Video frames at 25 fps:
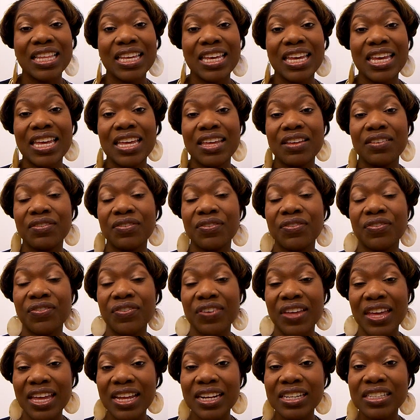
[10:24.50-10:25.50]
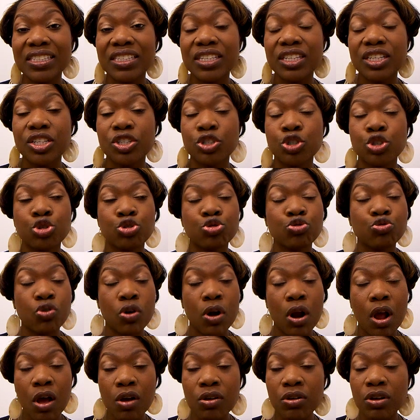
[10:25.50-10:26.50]
physically
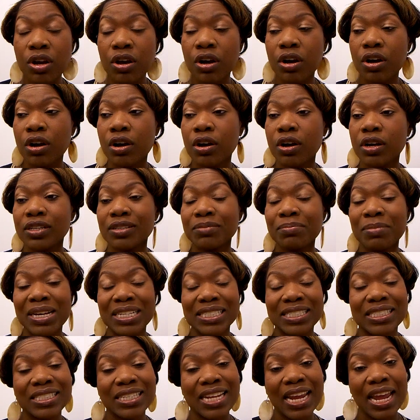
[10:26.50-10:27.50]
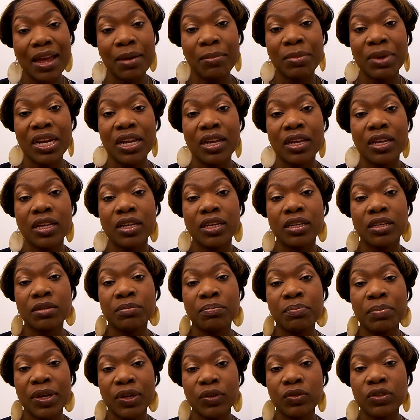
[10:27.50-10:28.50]
fit, stronger, my
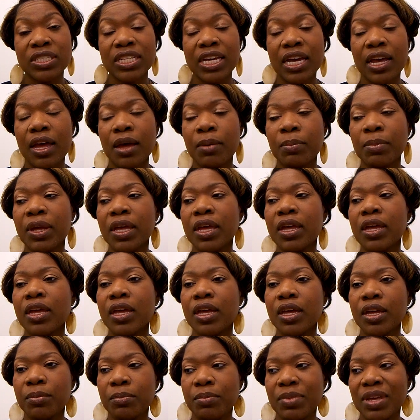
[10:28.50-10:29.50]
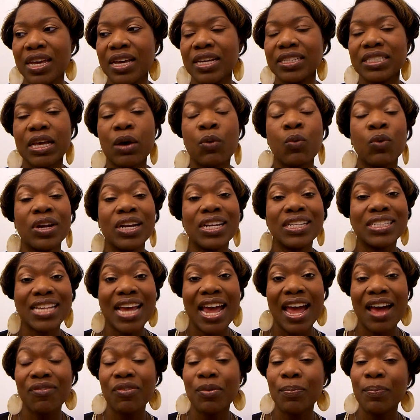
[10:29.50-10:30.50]
stamina built up,
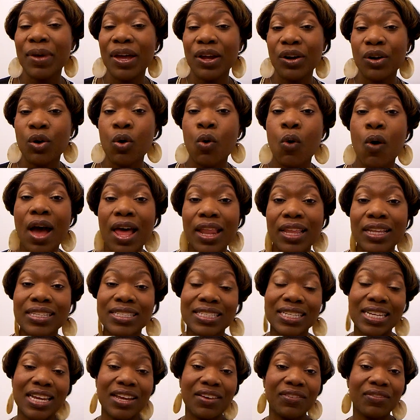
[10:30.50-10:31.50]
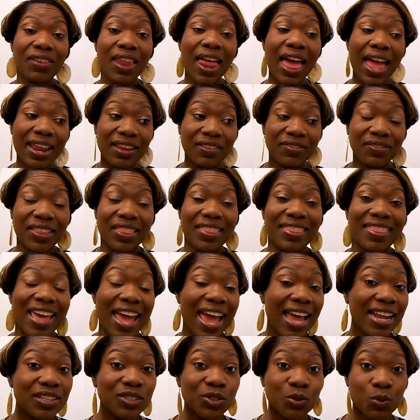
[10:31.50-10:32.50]
because I wanted to have a better quality of
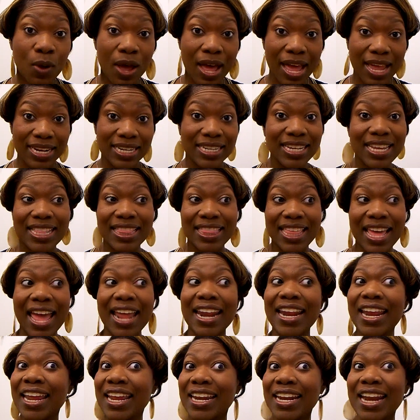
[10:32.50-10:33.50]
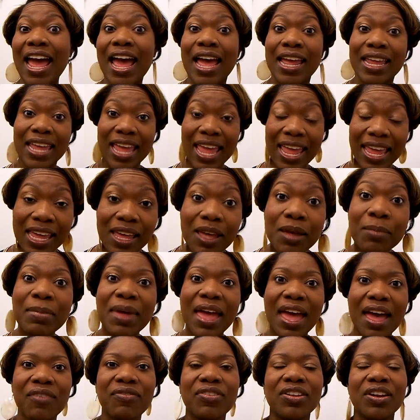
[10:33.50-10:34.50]
life. And that is why I did that. And
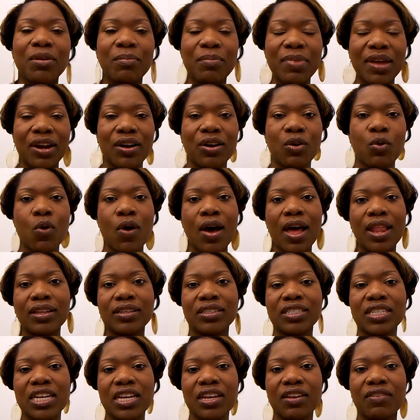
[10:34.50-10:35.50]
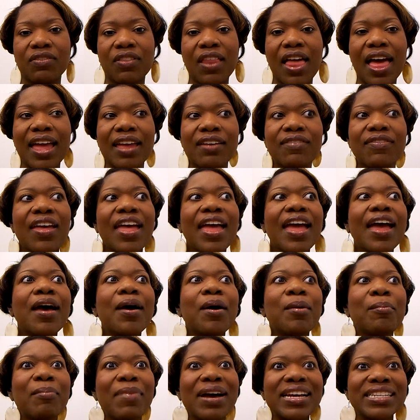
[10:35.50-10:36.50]
I am having a better quality
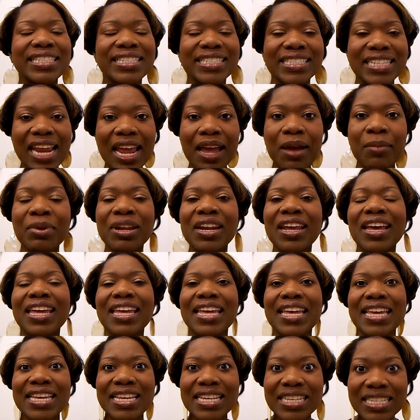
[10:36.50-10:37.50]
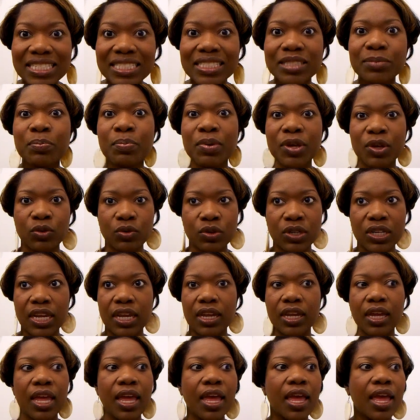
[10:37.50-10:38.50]
of life. My stamina
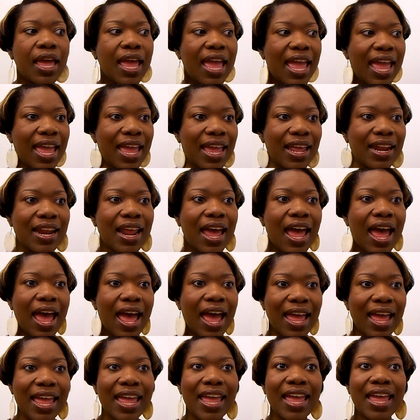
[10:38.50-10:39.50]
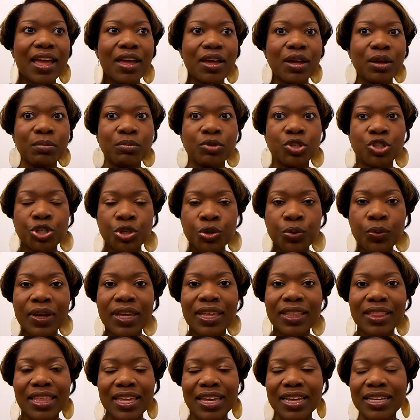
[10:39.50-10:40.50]
is building, and I
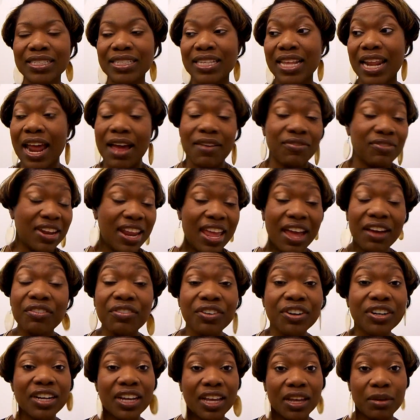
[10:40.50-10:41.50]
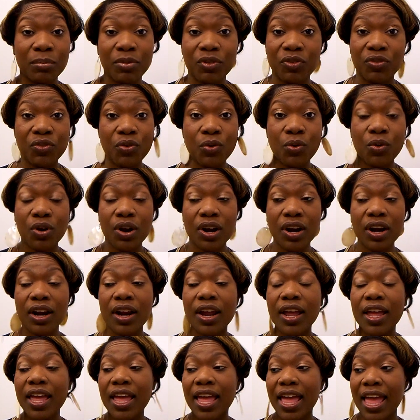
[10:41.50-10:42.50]
am doing things that I've never done
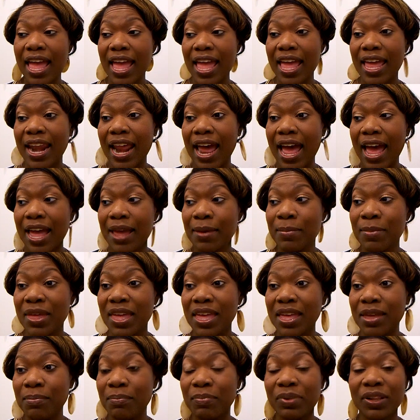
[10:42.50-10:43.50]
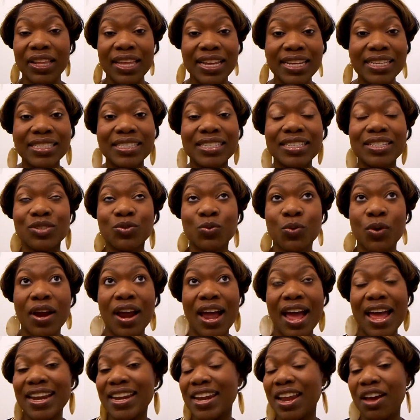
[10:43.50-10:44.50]
before. And I'm in
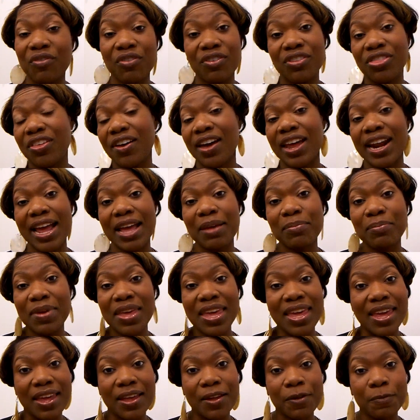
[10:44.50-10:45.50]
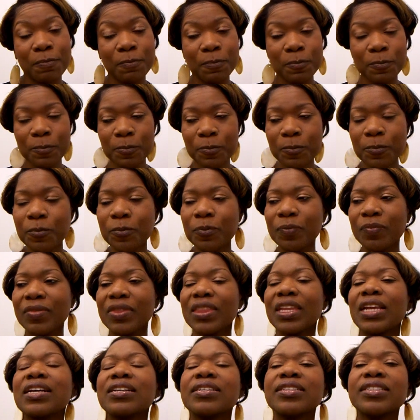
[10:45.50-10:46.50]
places where I never thought I'd be.
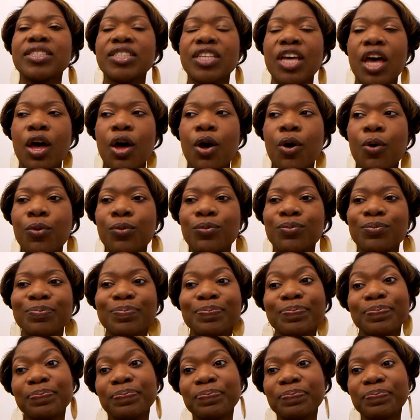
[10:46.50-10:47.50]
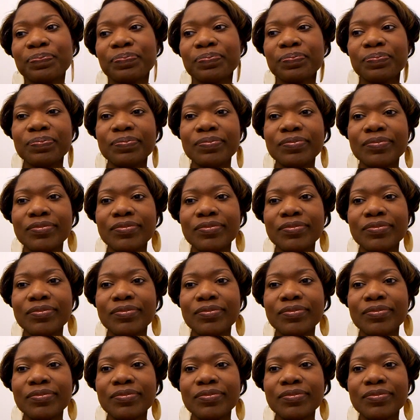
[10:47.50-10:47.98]
So,